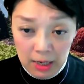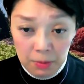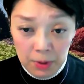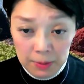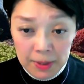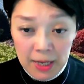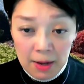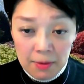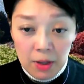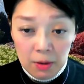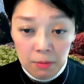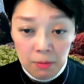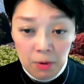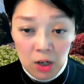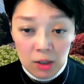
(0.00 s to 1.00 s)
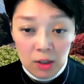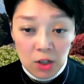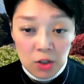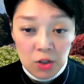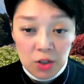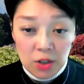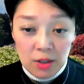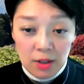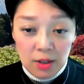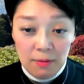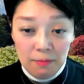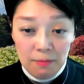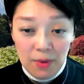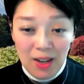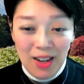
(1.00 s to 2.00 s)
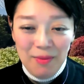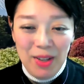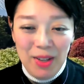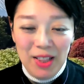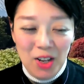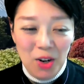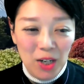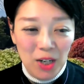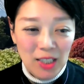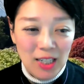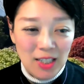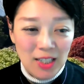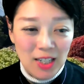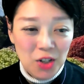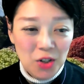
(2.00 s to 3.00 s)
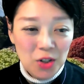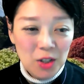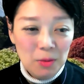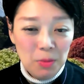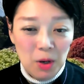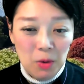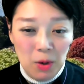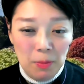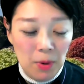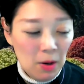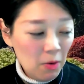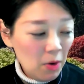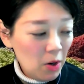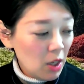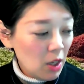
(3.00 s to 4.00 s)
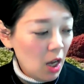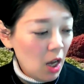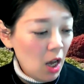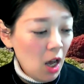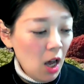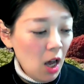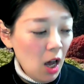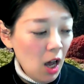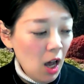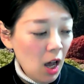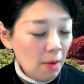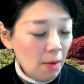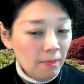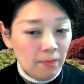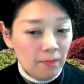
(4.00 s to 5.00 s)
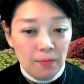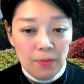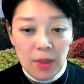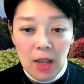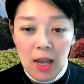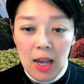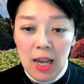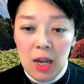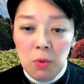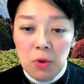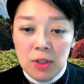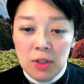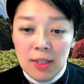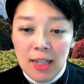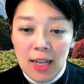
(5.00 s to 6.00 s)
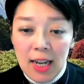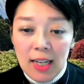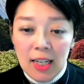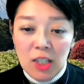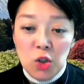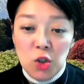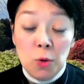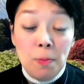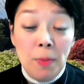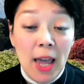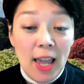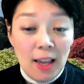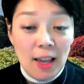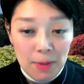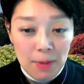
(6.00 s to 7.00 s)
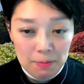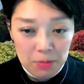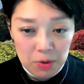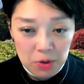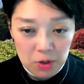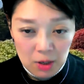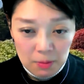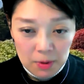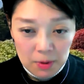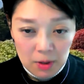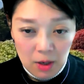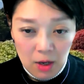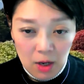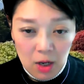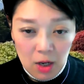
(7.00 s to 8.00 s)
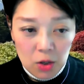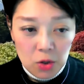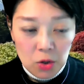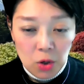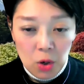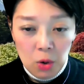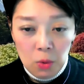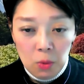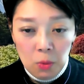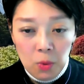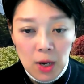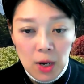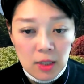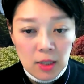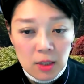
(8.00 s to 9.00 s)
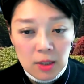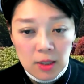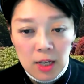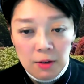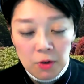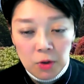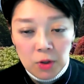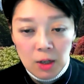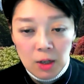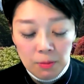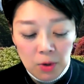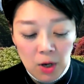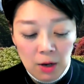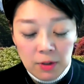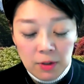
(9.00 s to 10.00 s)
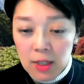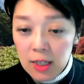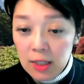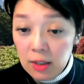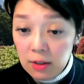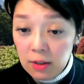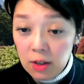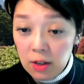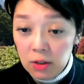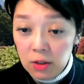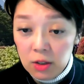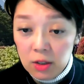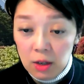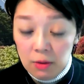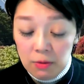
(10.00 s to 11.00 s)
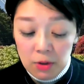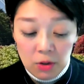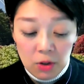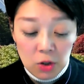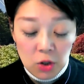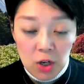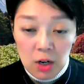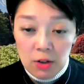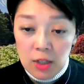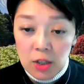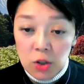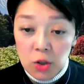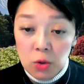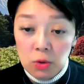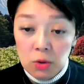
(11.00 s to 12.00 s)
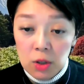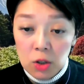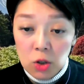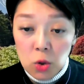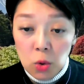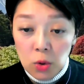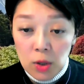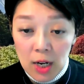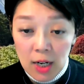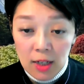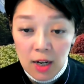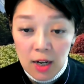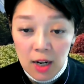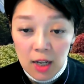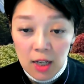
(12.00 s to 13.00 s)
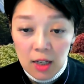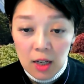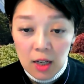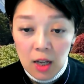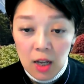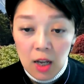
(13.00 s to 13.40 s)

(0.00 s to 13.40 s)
it became the world largest, the organization in the pre-war period. It was like a due-paying memberships. So once, say for example, after 1937, the JRCS used the Chonaikai